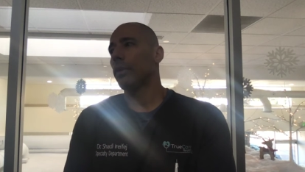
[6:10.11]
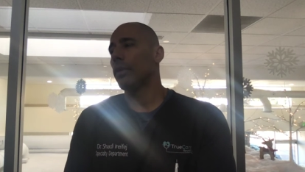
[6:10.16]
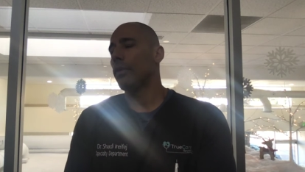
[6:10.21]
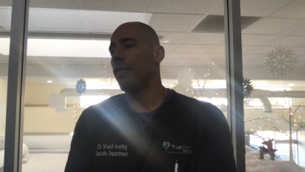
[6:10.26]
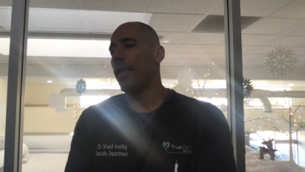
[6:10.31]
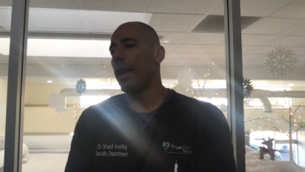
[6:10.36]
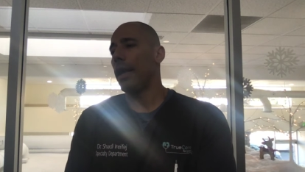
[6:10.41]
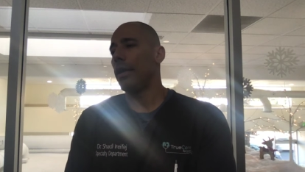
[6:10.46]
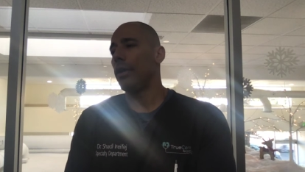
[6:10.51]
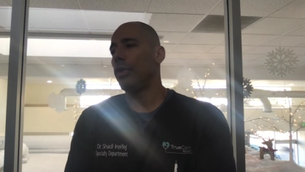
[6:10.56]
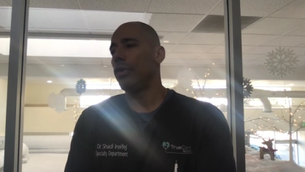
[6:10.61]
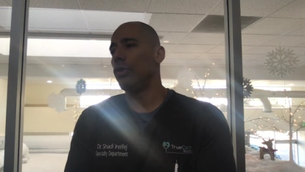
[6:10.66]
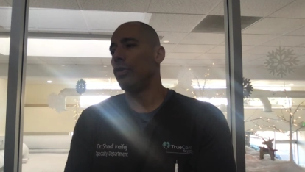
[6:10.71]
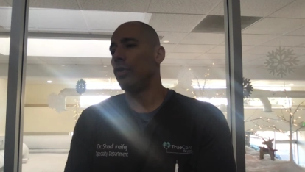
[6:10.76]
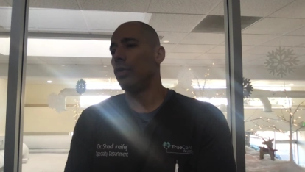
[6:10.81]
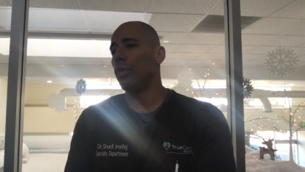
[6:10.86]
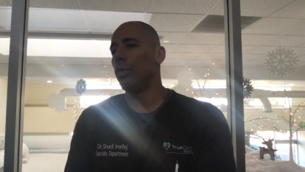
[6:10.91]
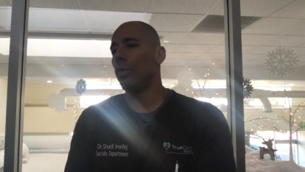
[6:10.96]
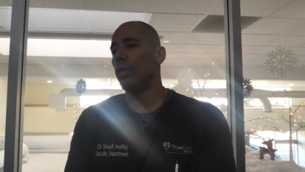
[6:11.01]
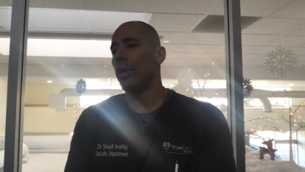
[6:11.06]
then
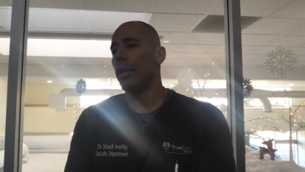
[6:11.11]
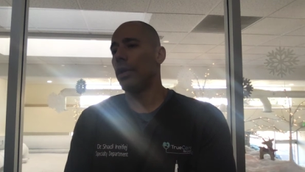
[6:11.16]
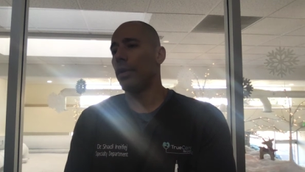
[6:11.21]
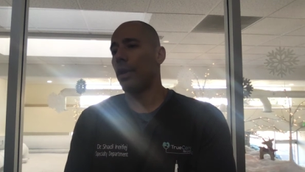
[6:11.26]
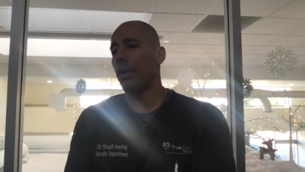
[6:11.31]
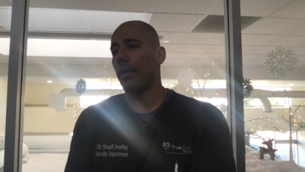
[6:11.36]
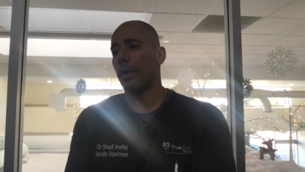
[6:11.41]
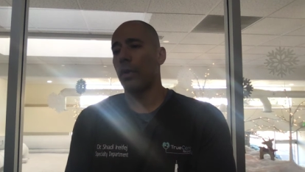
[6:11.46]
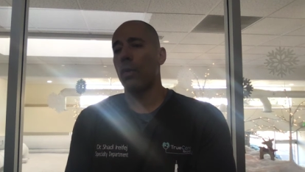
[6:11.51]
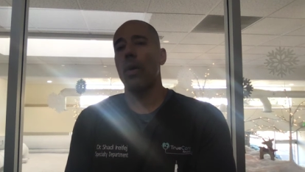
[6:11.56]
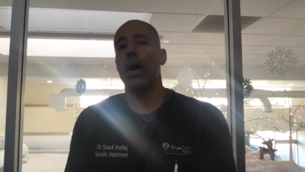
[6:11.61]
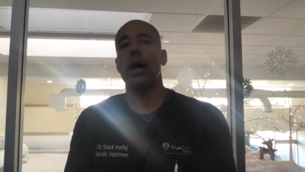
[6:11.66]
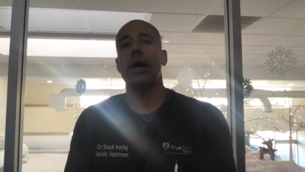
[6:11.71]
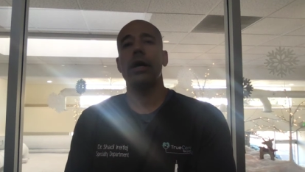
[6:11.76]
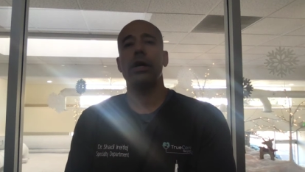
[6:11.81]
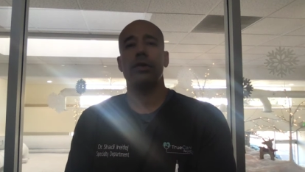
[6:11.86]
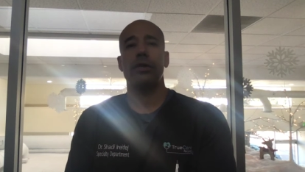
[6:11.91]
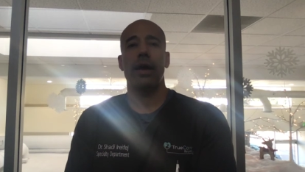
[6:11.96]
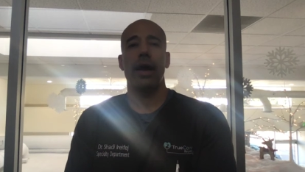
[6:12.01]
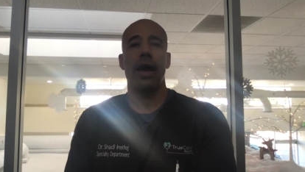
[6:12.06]
you are
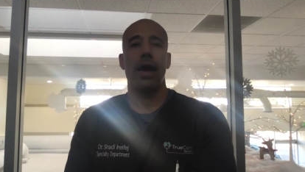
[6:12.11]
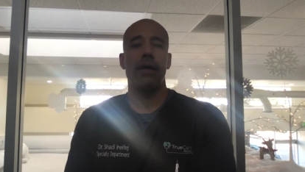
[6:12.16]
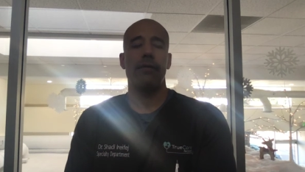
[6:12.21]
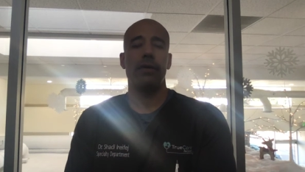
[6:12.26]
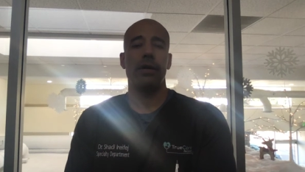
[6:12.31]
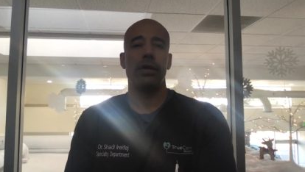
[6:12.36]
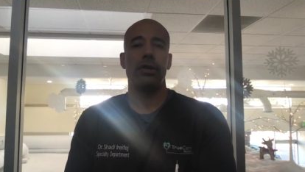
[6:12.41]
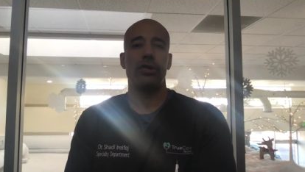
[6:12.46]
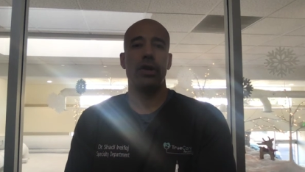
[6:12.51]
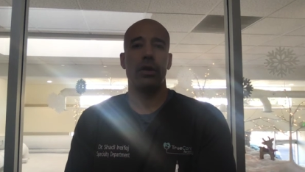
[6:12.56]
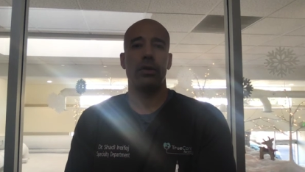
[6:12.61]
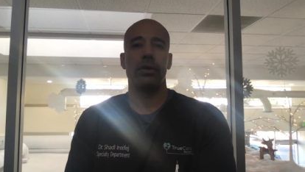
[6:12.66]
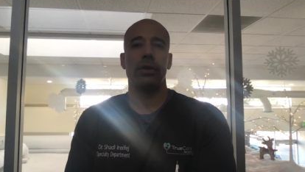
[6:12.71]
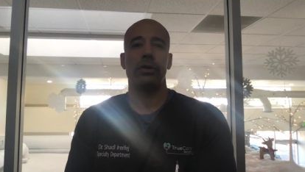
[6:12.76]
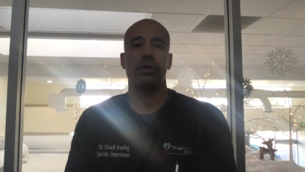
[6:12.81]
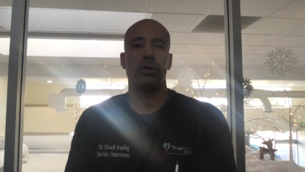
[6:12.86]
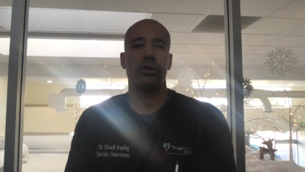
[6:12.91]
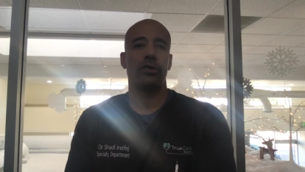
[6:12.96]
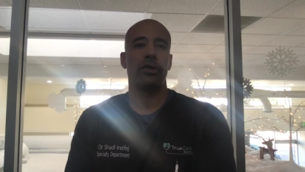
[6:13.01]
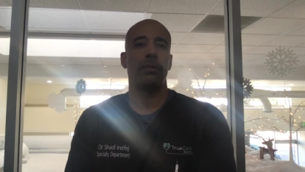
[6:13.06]
required to have a general
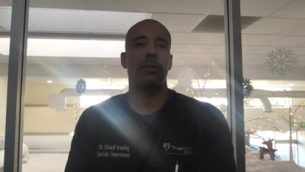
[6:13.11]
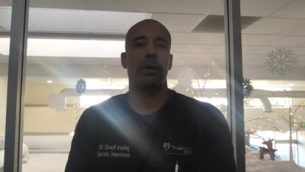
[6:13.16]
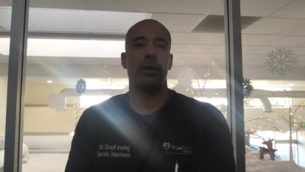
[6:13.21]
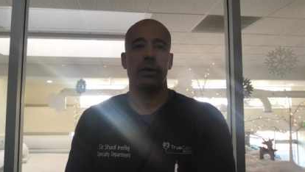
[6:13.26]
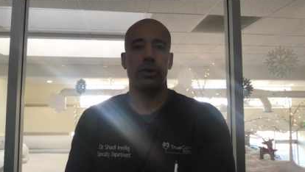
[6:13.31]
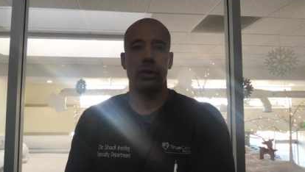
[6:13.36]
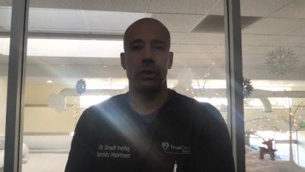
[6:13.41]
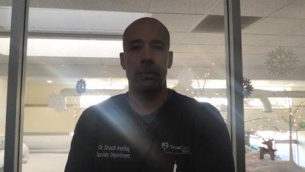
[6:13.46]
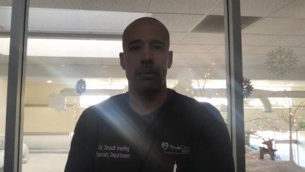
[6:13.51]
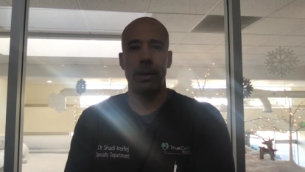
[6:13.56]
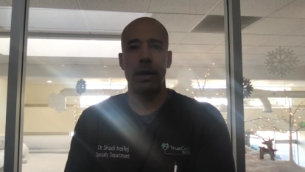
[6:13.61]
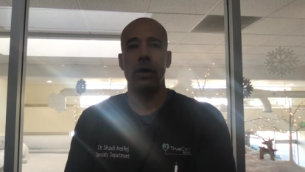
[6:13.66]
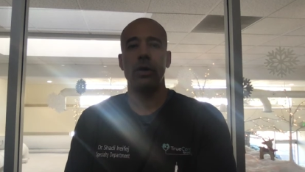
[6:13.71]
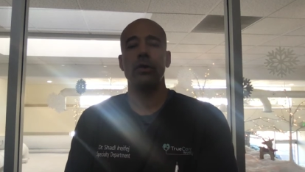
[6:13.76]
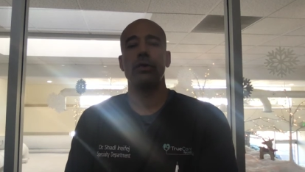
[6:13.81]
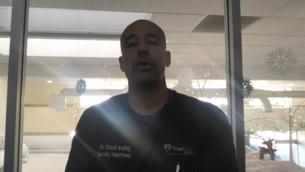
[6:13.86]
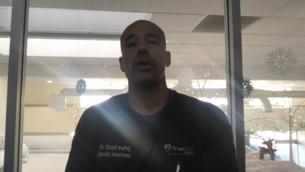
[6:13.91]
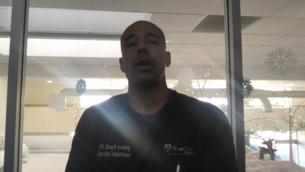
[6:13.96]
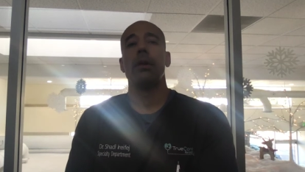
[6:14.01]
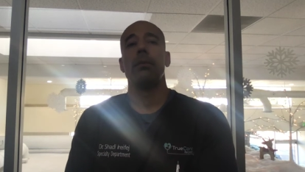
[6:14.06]
internship under your
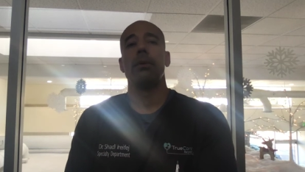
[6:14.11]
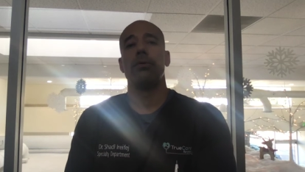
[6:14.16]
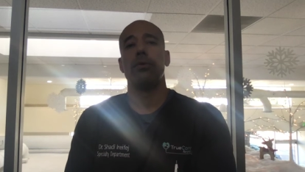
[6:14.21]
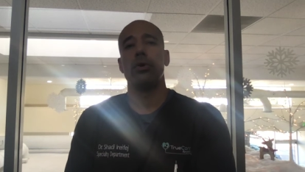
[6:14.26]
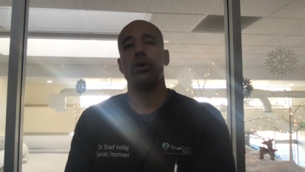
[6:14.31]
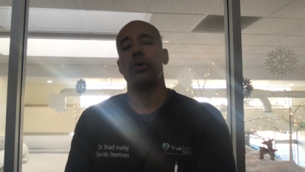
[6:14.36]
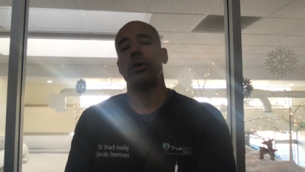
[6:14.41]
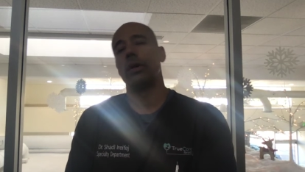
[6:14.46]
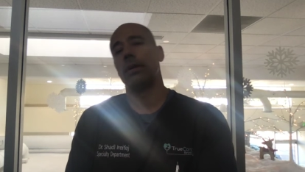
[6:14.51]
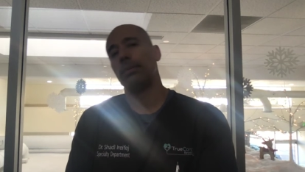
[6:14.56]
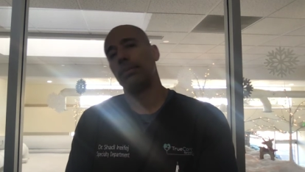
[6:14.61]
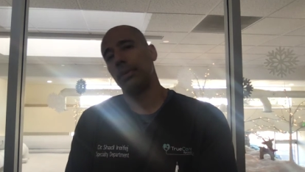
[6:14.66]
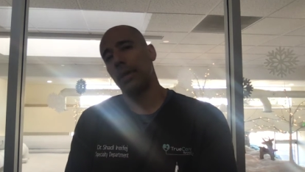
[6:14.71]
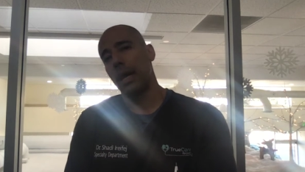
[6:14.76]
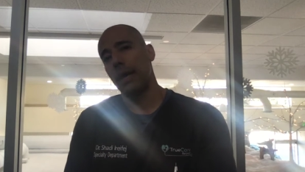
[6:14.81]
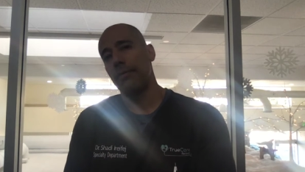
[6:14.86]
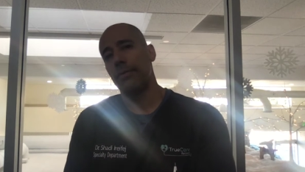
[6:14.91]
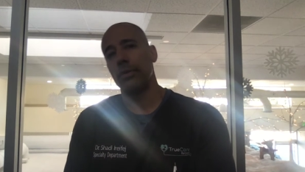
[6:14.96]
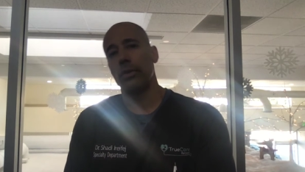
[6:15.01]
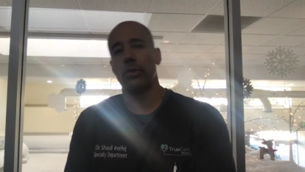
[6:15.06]
belt before you can
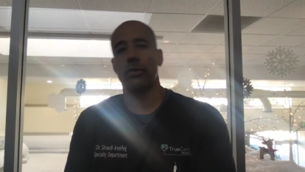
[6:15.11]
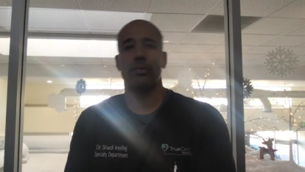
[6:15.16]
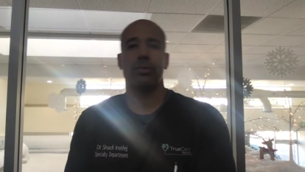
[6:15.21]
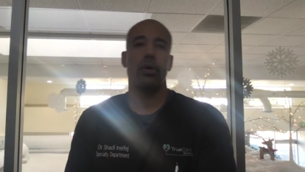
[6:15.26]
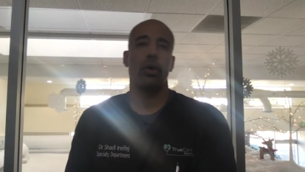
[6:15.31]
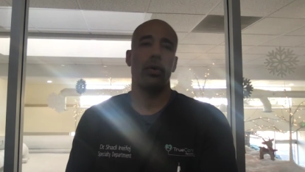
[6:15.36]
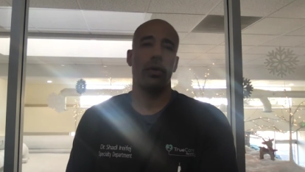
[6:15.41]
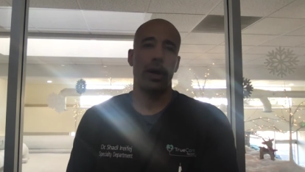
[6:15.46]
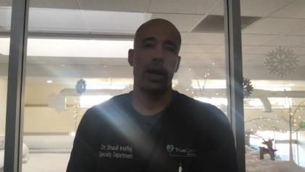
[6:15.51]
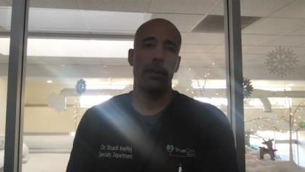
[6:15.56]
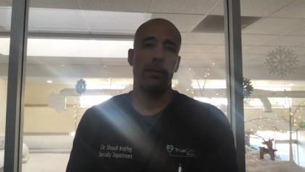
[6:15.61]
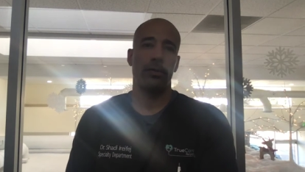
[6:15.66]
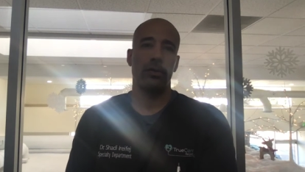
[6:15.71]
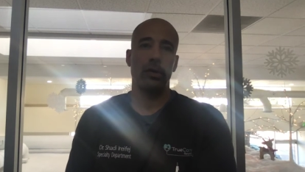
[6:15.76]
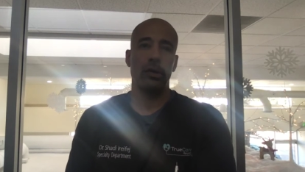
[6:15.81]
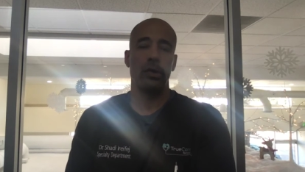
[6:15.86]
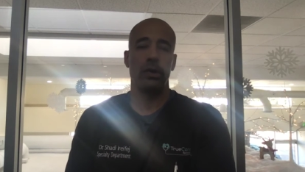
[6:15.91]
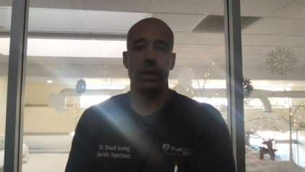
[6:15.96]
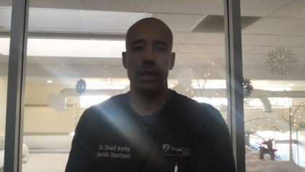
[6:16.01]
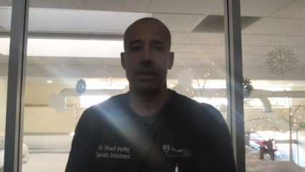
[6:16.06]
apply for those programs.
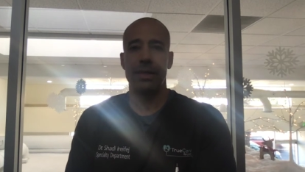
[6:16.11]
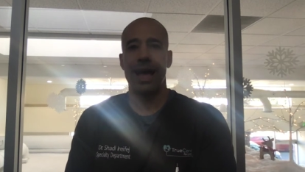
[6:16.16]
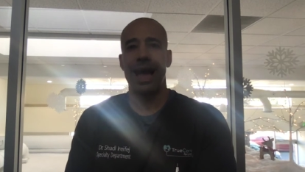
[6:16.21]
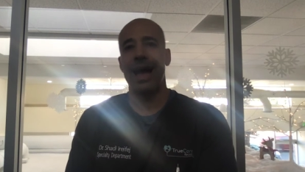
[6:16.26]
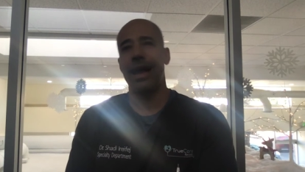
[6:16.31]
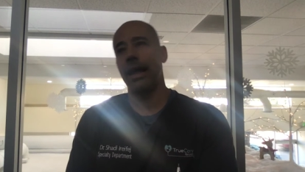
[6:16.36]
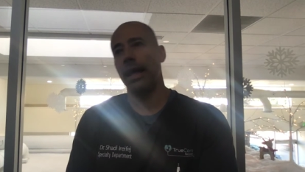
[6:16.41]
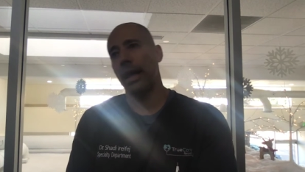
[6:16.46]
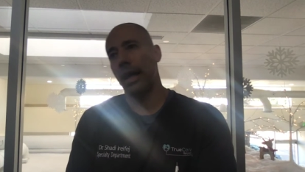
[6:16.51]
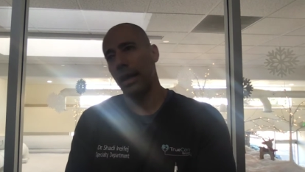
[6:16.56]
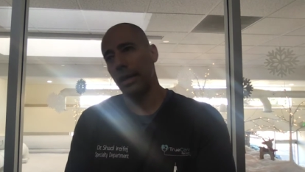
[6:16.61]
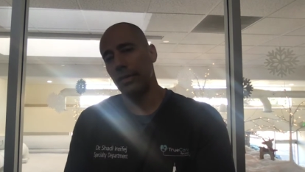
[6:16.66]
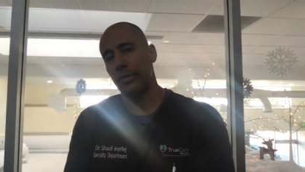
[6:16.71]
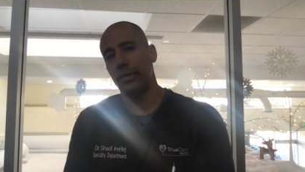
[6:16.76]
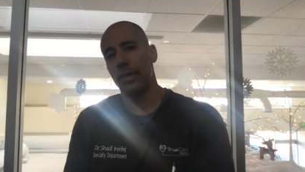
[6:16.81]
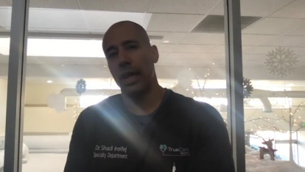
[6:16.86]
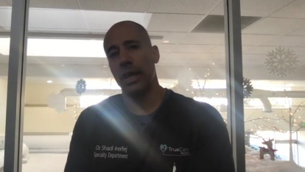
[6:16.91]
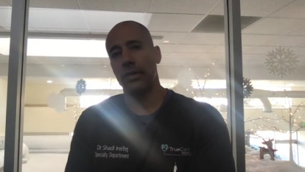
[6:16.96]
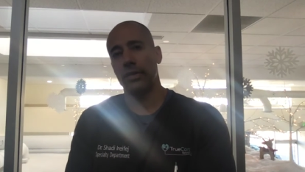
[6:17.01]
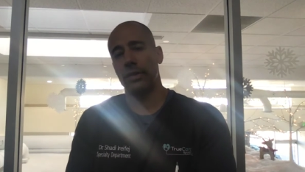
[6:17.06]
So you need that
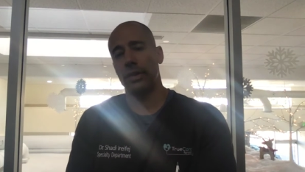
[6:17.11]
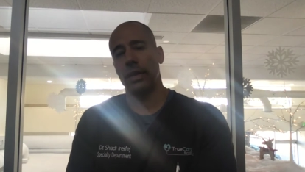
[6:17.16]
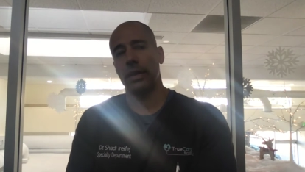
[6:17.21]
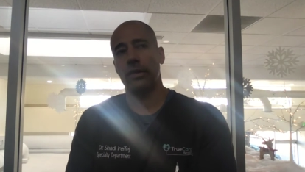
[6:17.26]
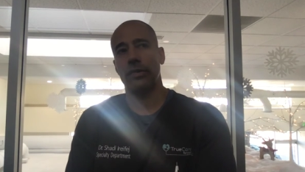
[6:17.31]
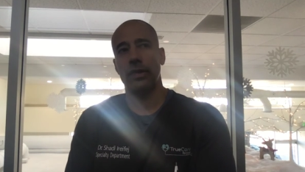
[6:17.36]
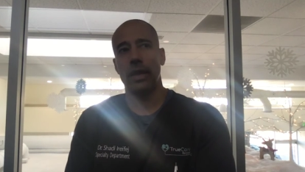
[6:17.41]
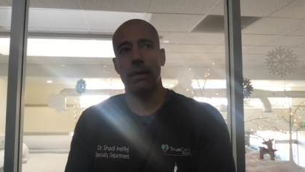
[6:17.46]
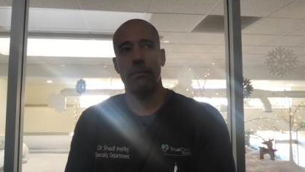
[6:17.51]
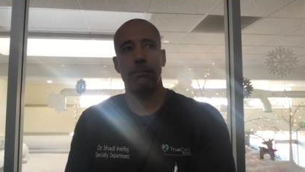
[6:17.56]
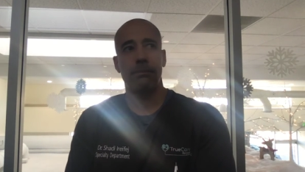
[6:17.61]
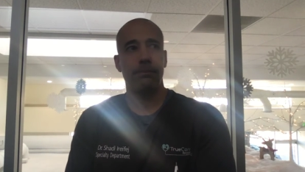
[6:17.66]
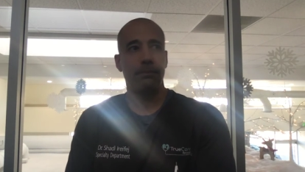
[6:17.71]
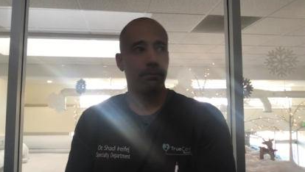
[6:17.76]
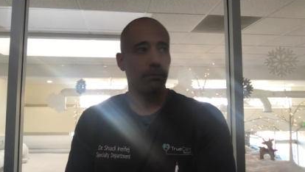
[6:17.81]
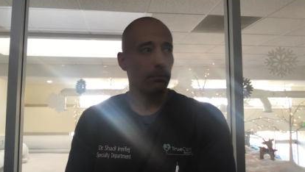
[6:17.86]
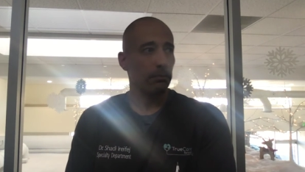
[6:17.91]
as the next step.